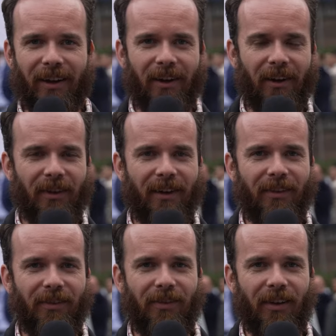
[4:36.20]
you know,
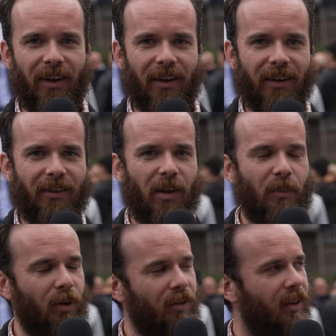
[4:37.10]
he's on
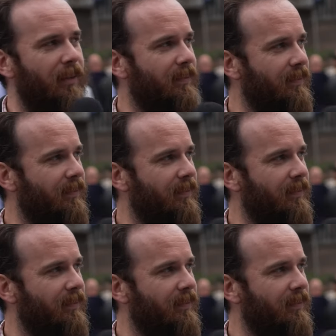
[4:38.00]
board with it.